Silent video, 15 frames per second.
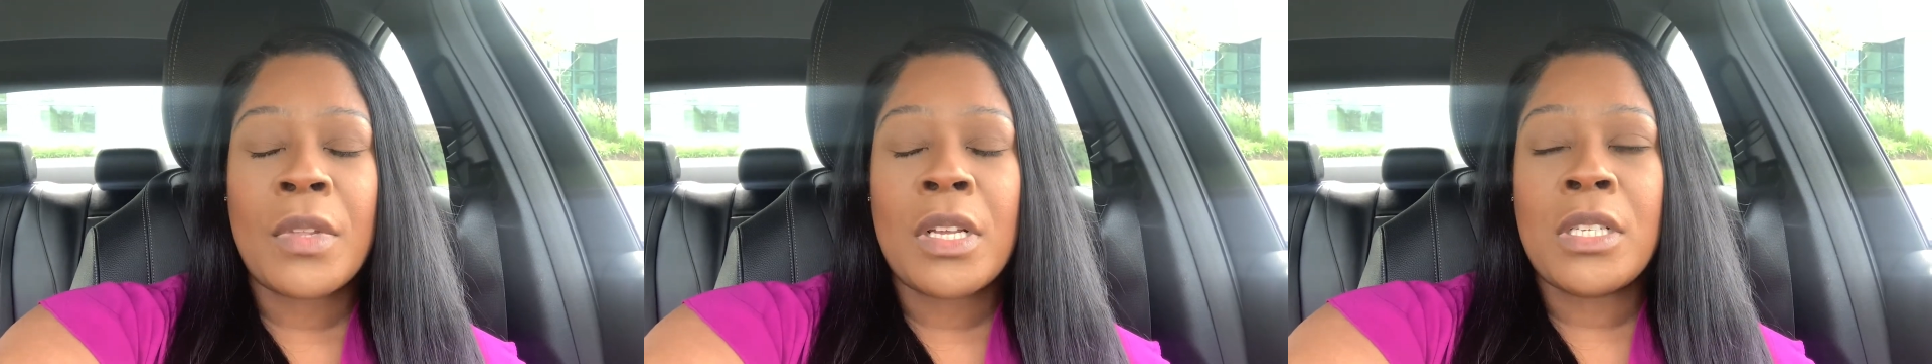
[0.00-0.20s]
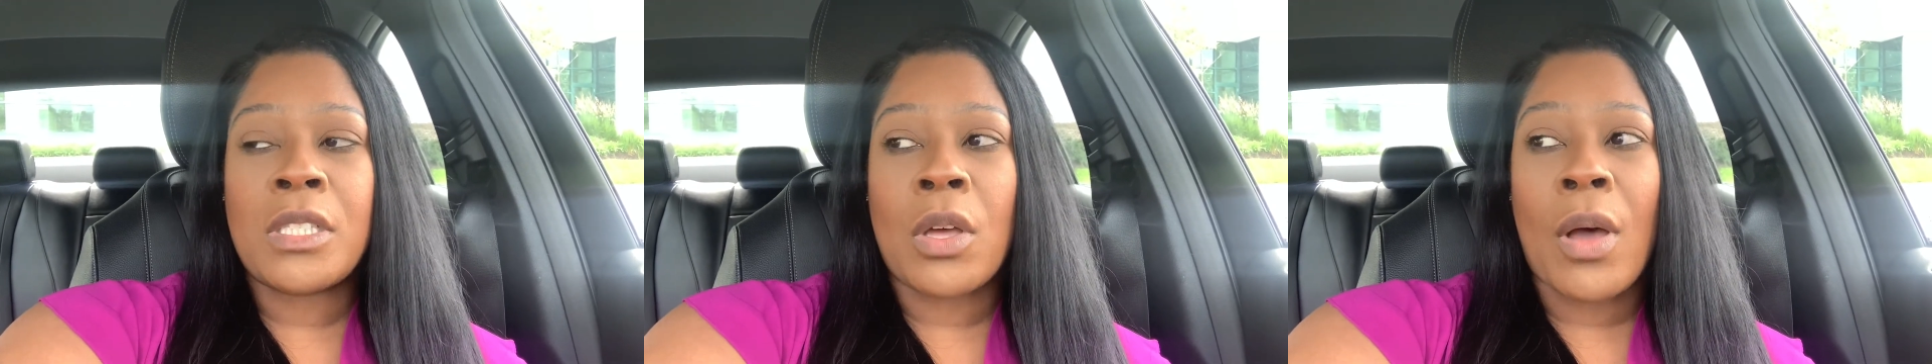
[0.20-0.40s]

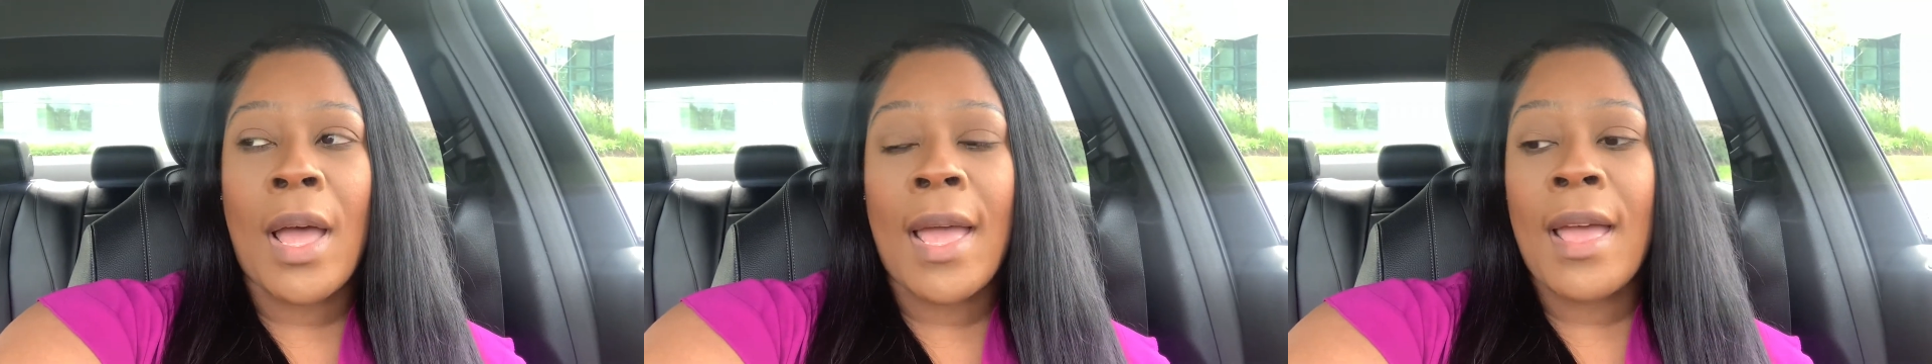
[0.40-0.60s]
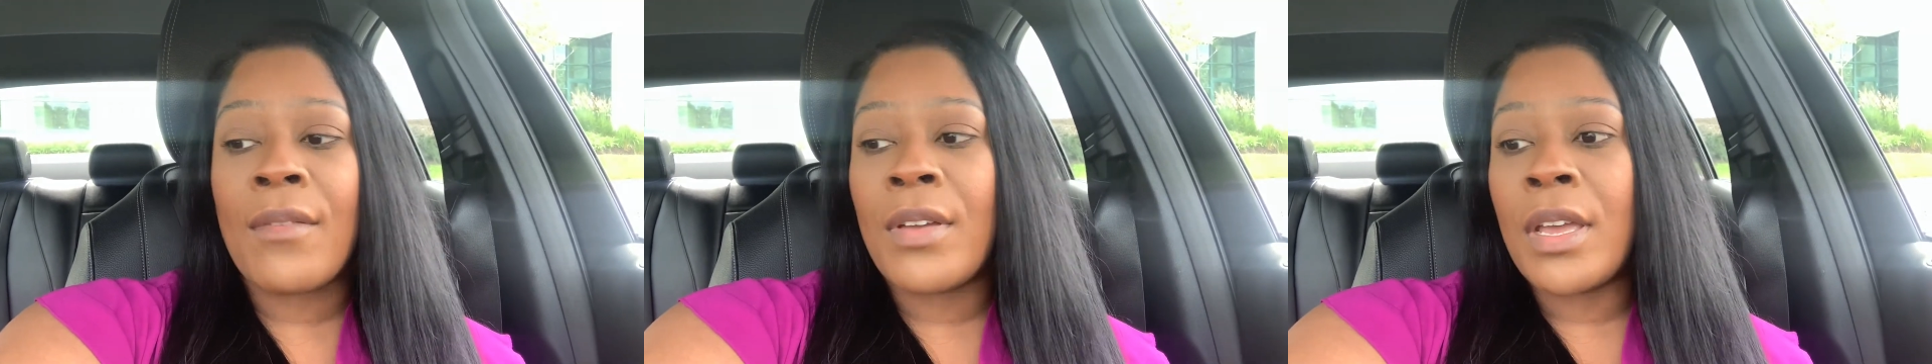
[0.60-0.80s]
So I
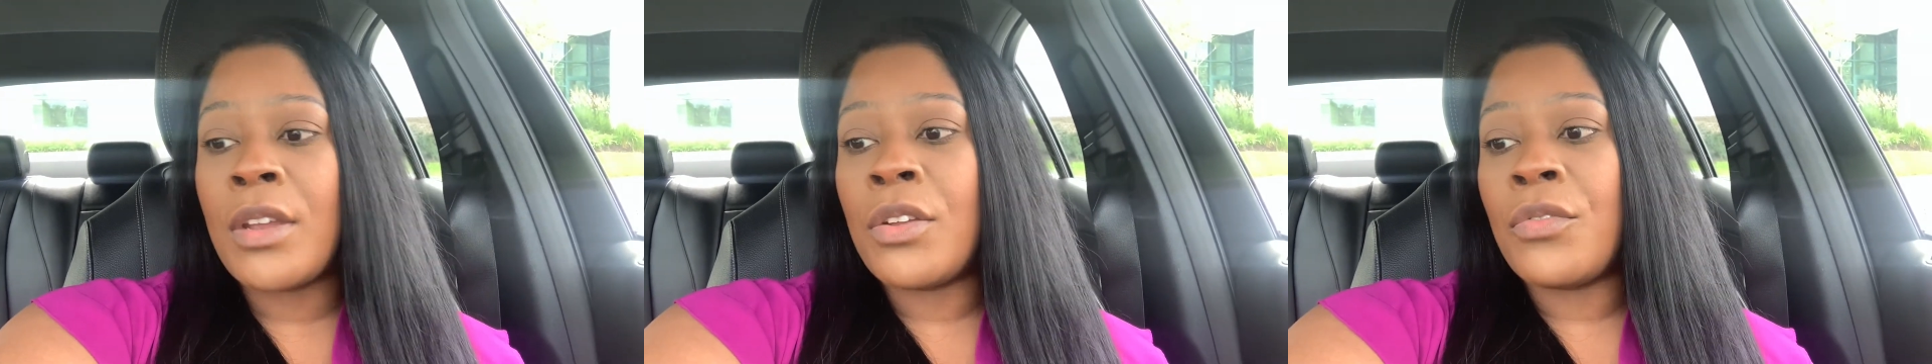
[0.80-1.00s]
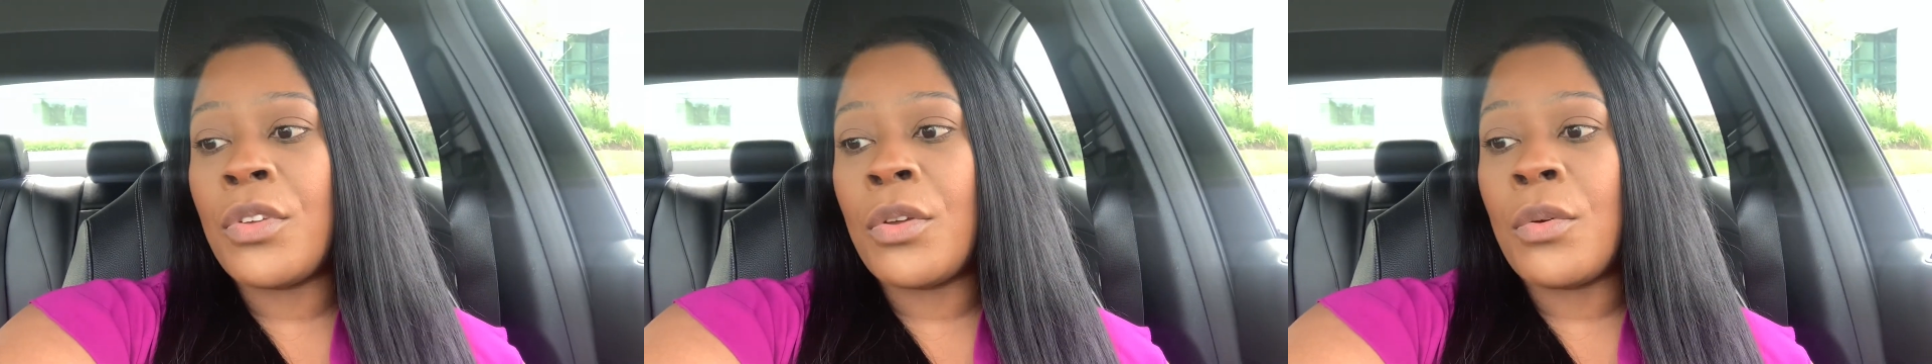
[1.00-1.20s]
have an
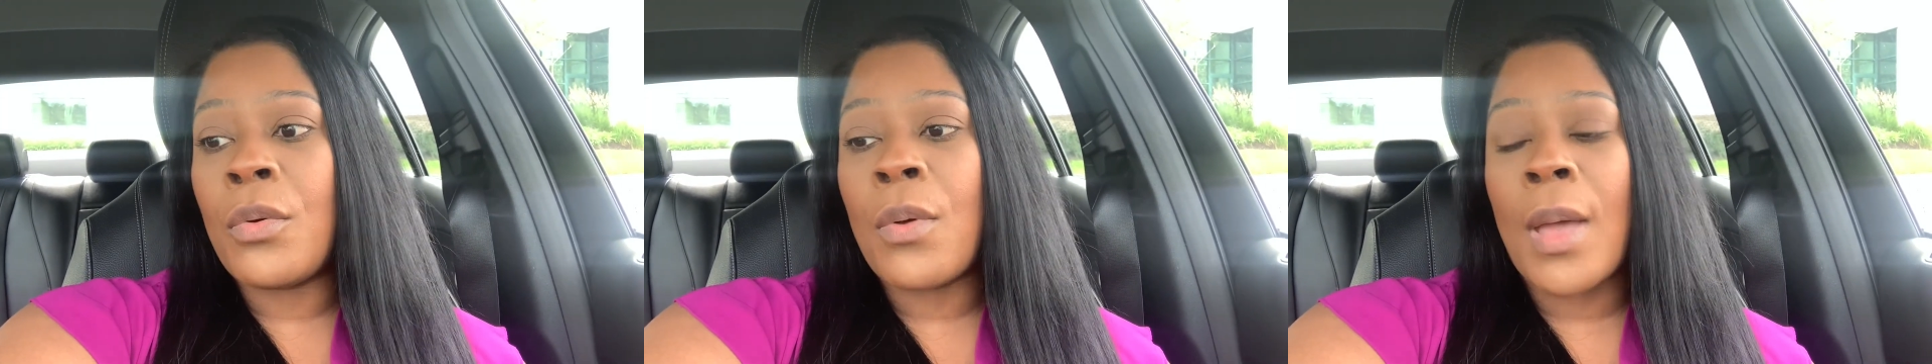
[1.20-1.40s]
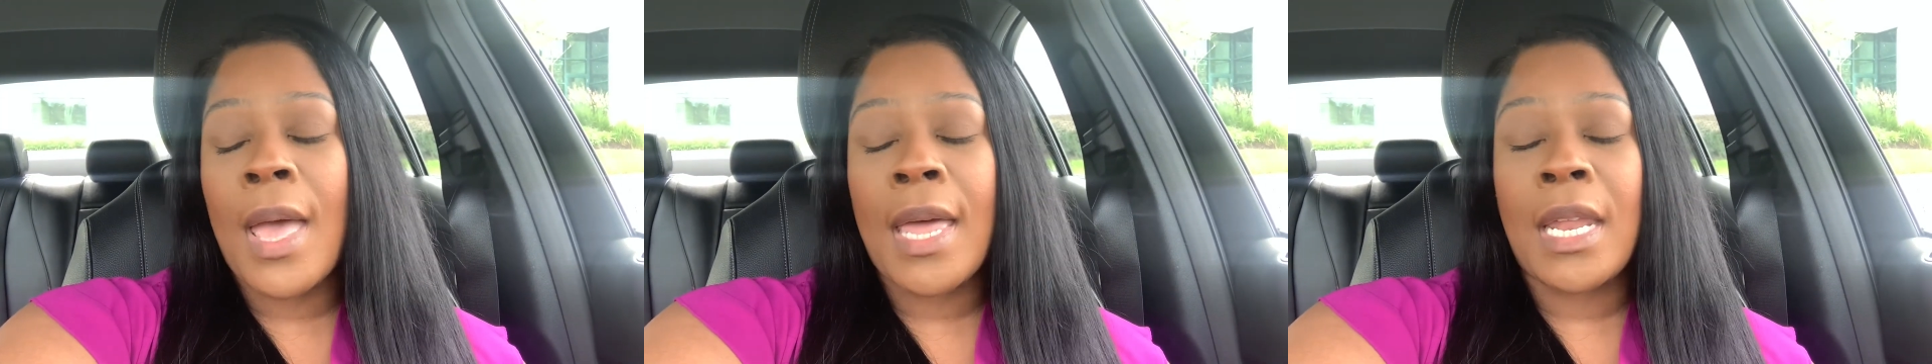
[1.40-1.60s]

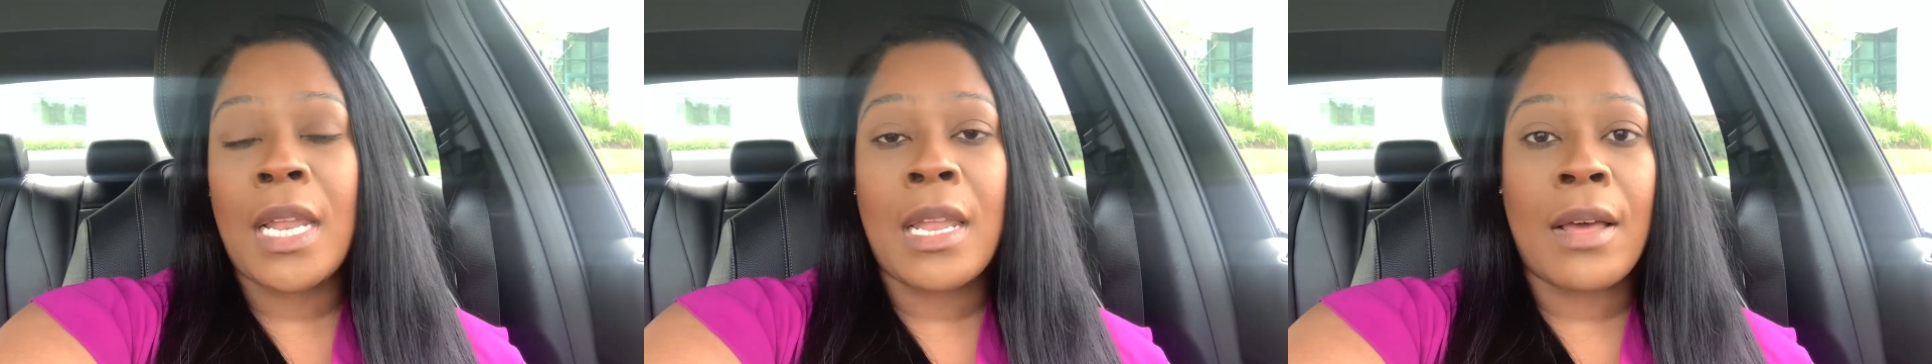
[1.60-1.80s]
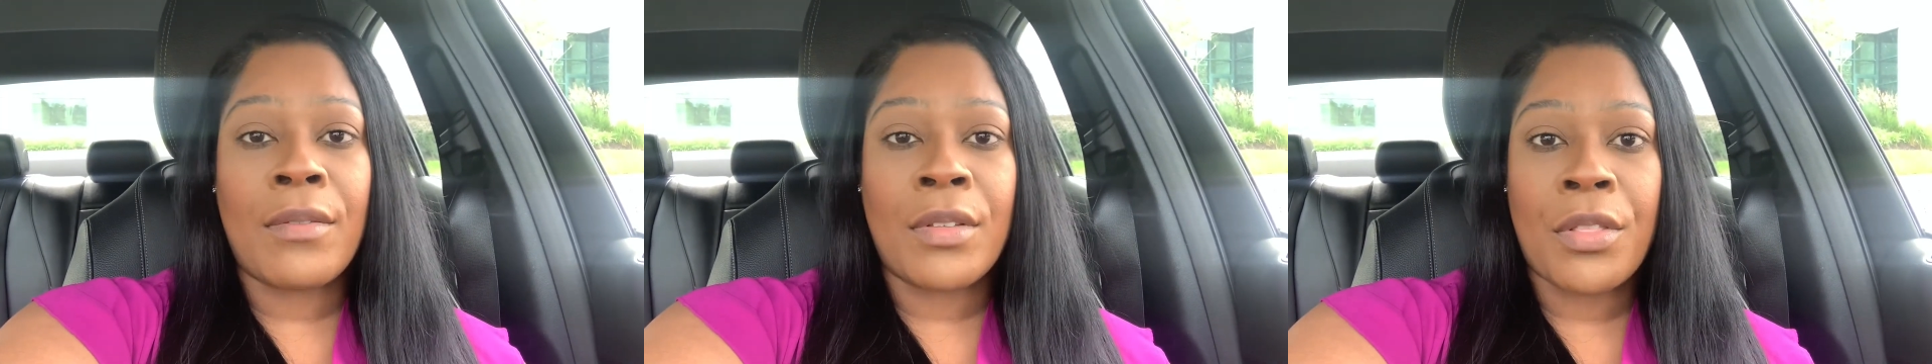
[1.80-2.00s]
interview at
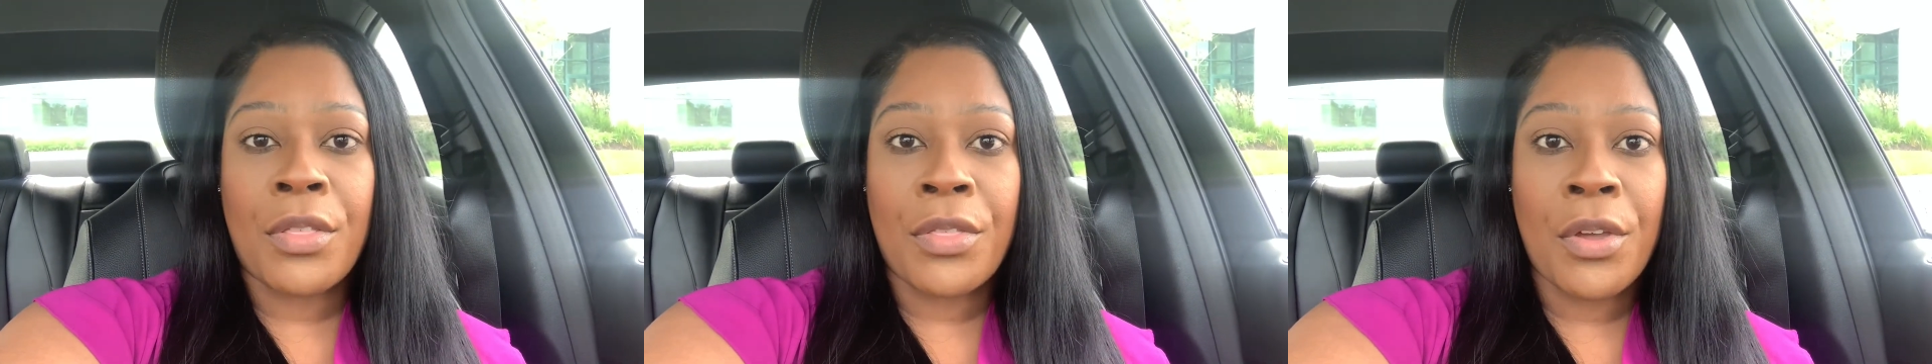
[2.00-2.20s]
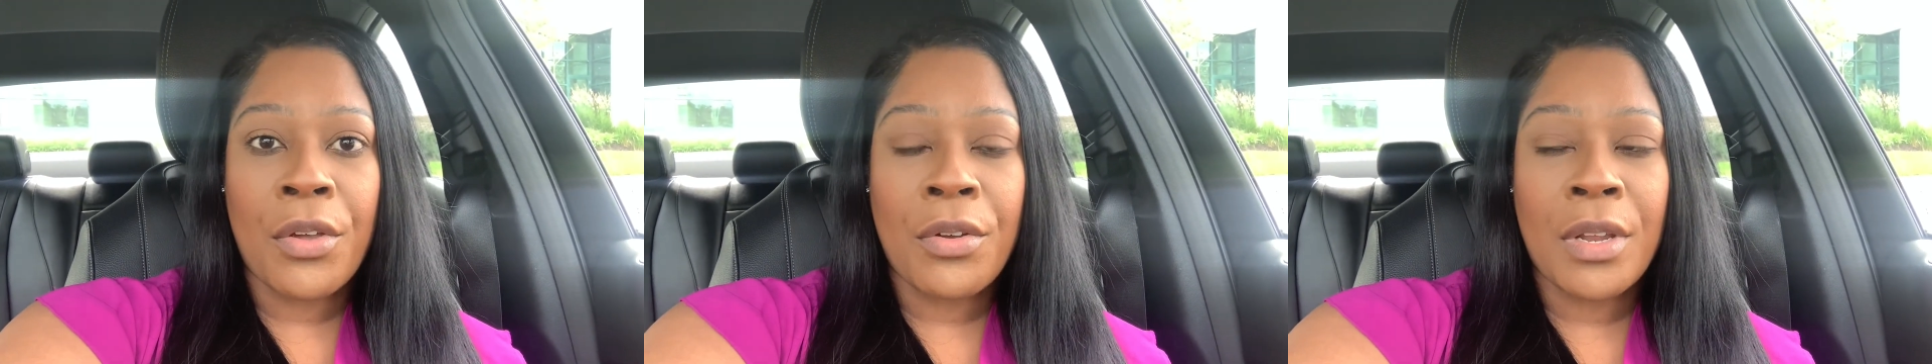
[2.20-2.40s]

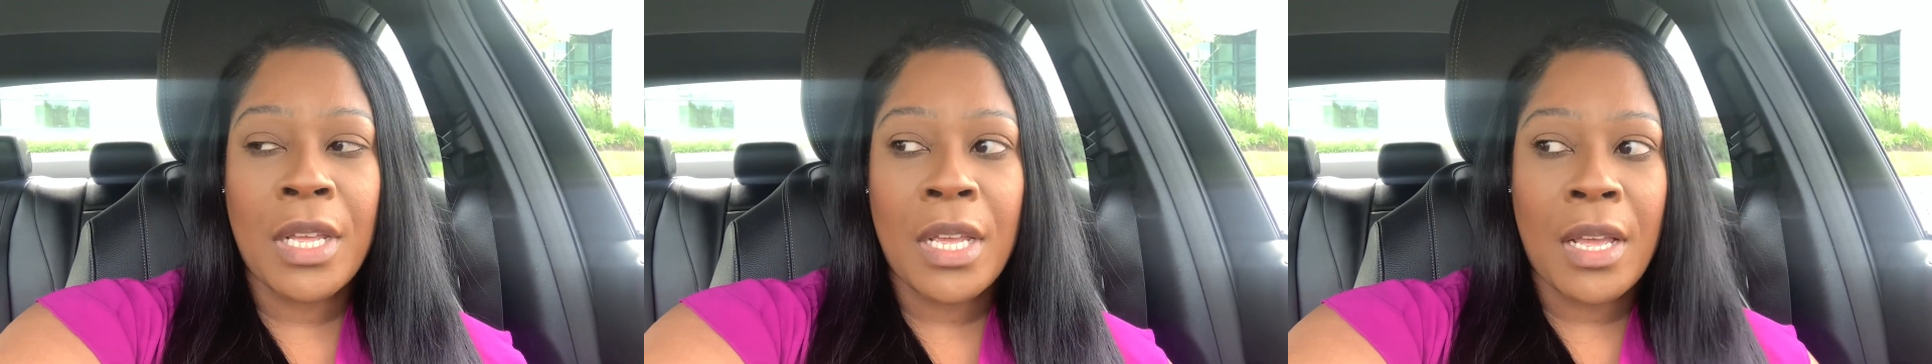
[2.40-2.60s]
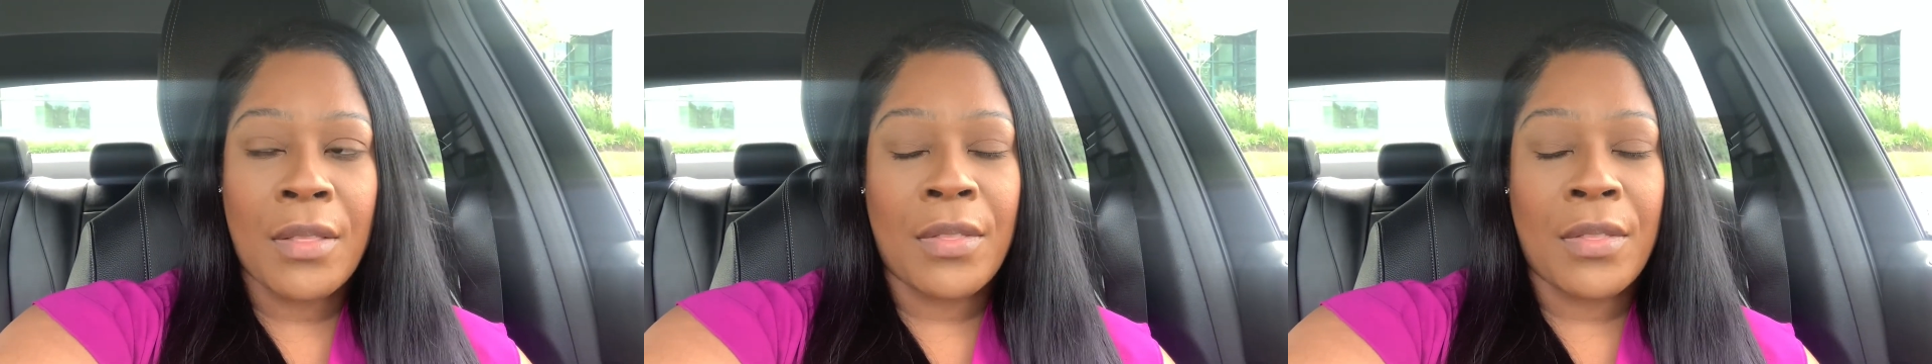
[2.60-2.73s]
11:30